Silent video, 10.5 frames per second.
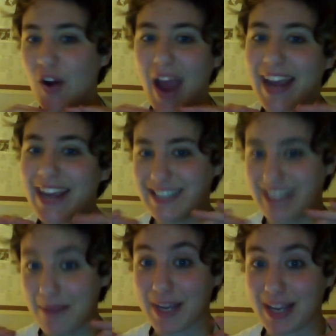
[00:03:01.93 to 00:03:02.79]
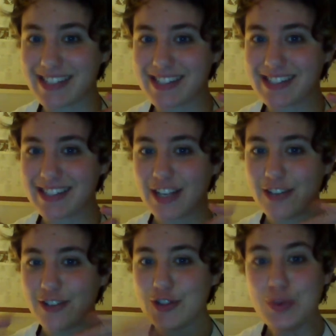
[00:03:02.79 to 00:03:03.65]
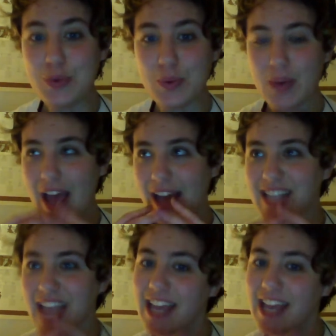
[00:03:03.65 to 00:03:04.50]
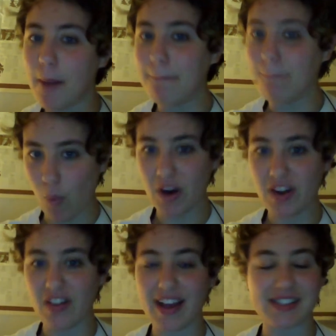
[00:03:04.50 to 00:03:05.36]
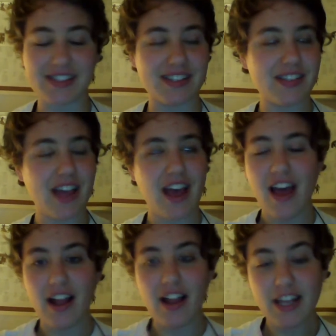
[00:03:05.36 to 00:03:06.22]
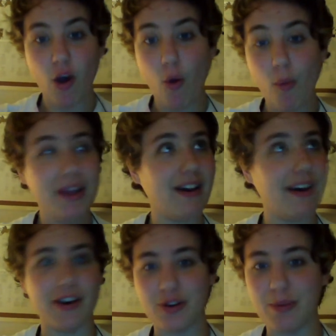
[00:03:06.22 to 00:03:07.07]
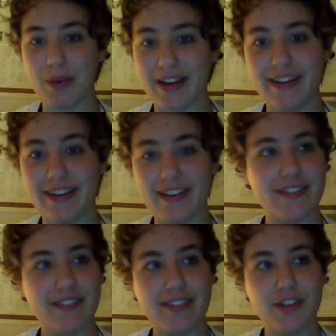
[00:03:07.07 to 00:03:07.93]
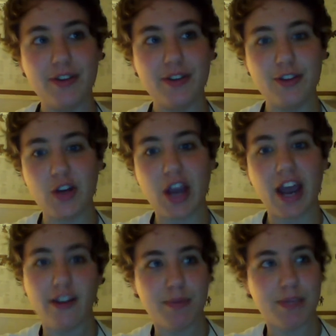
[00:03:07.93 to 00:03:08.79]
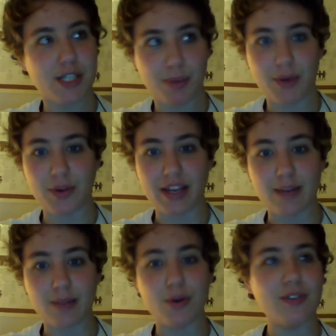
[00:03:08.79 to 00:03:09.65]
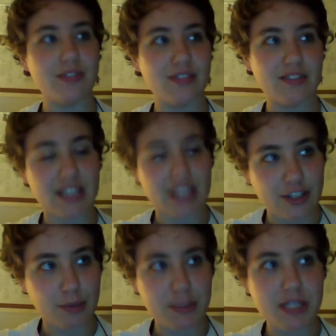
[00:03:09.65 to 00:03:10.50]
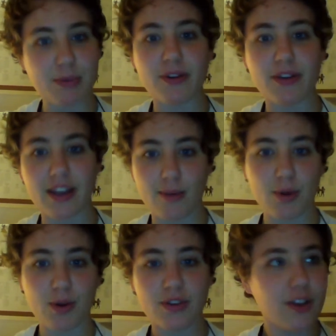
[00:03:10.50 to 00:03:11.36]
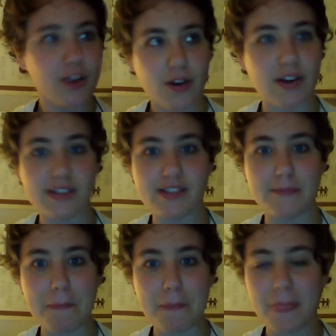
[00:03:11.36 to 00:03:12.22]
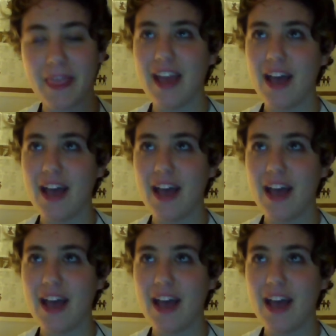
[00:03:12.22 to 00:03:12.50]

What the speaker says: for academics to take more classes. Like, oh my god, Hermione, you're kind of my spirit animal. Like, you're my spirit animal. You're awesome.